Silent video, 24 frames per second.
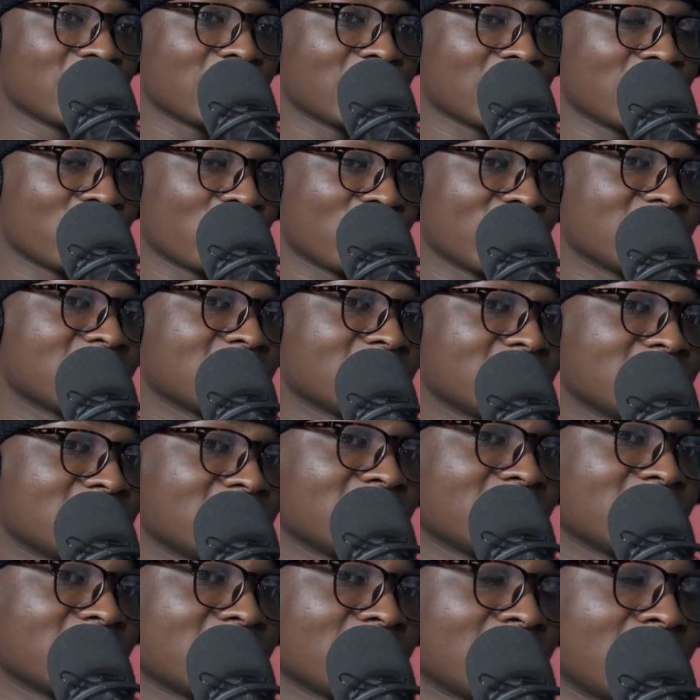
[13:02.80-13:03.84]
when
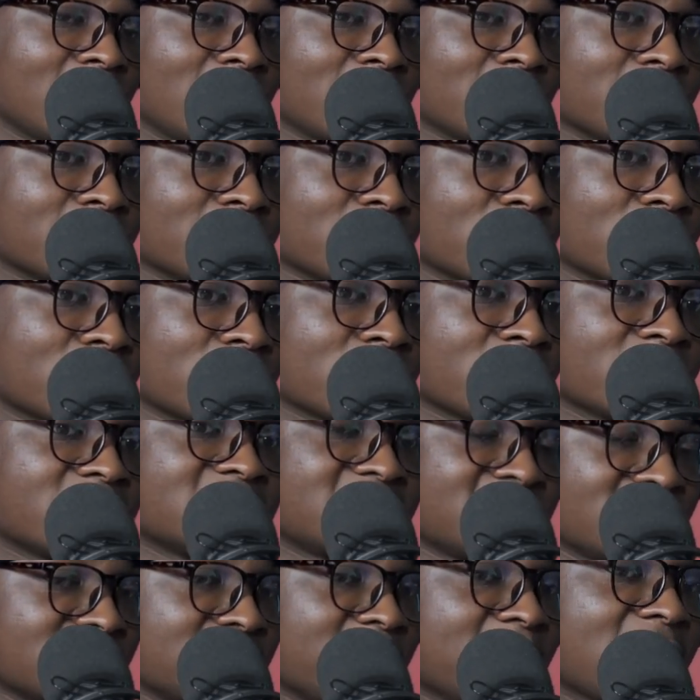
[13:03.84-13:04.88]

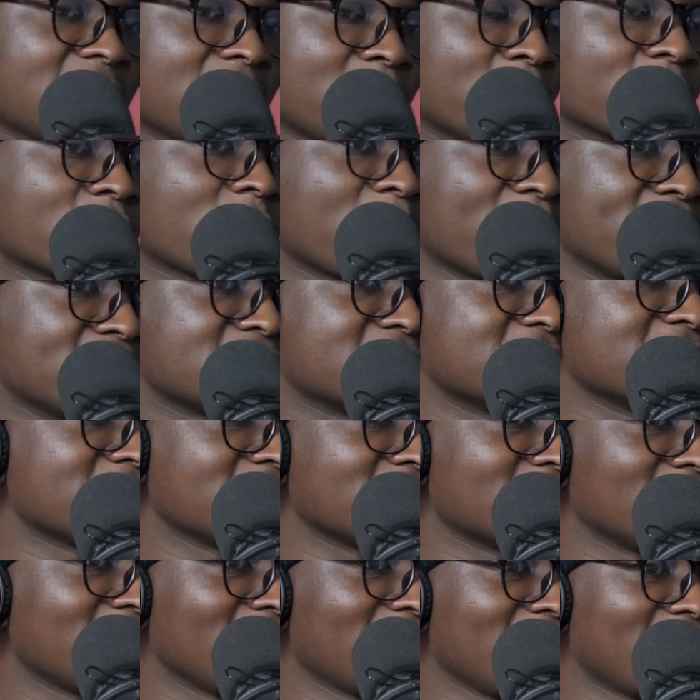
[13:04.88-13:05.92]
still speaking about
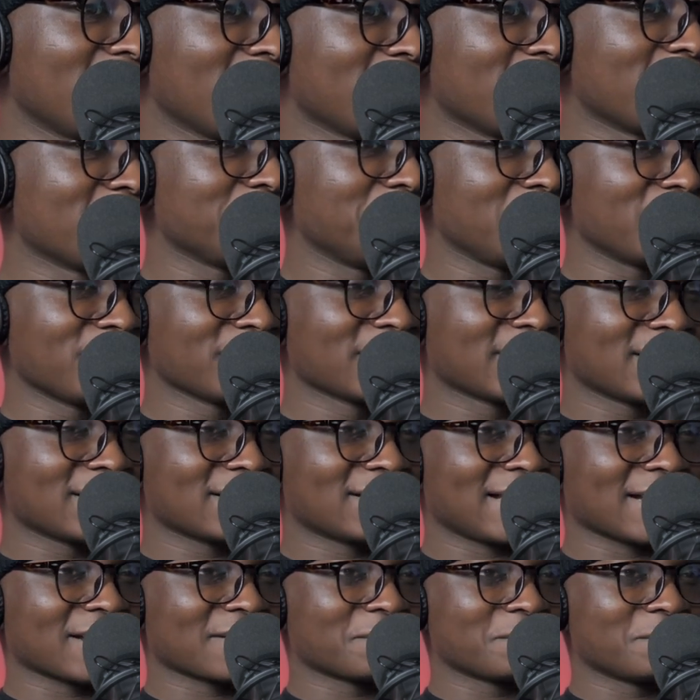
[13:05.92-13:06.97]
competition, do you ever
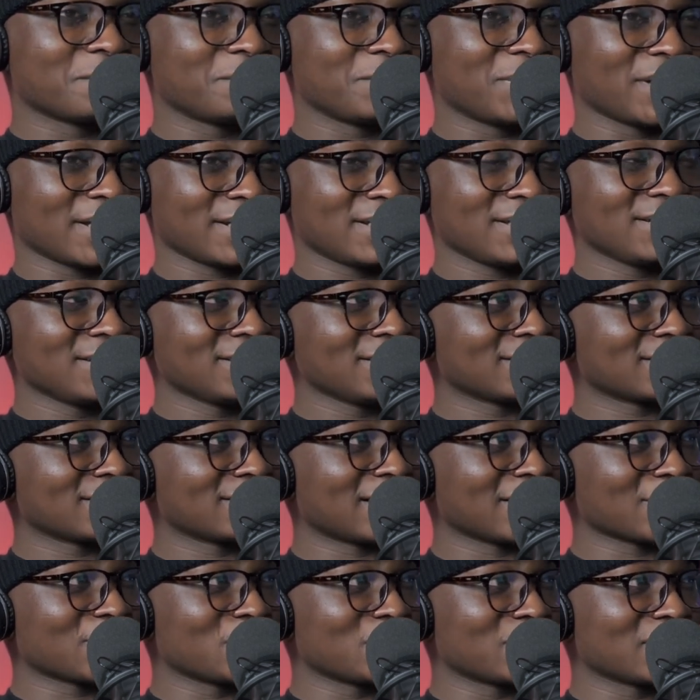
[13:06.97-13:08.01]
get like petty?
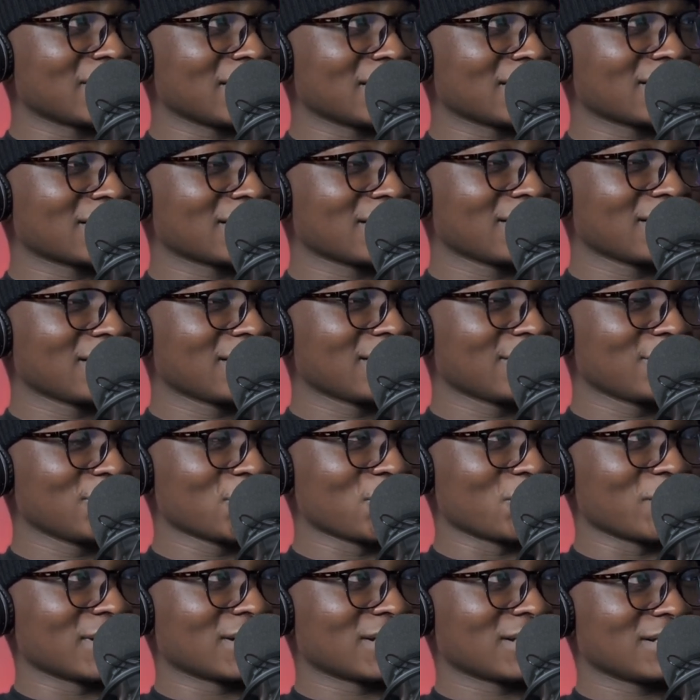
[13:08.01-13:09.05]
Like you be like,
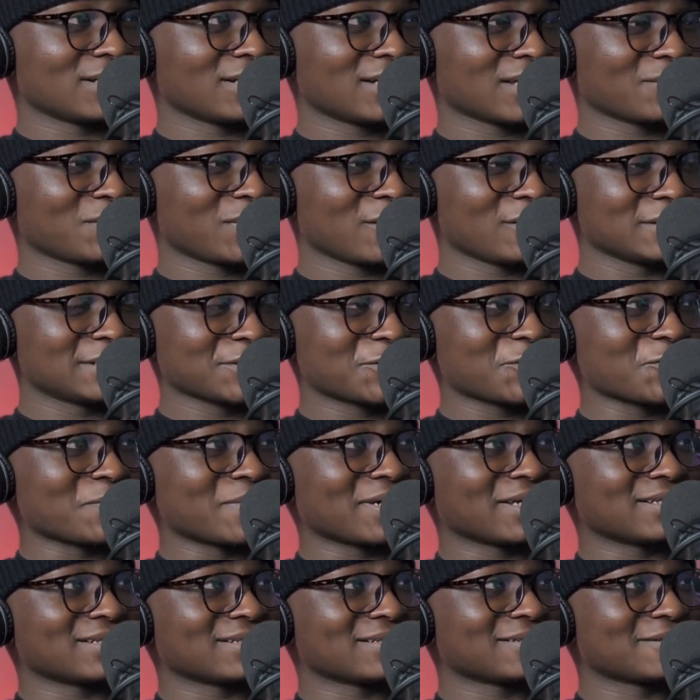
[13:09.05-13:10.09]
yo, I'll take your
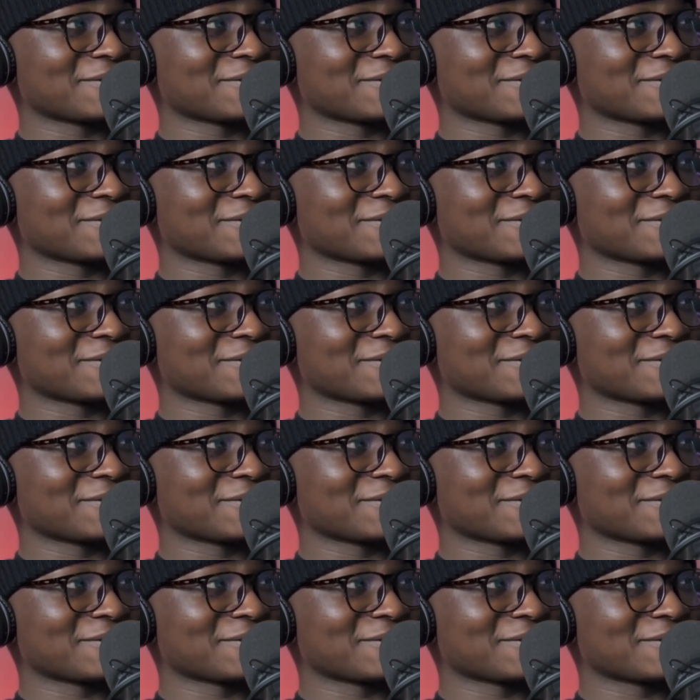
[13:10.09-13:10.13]
man.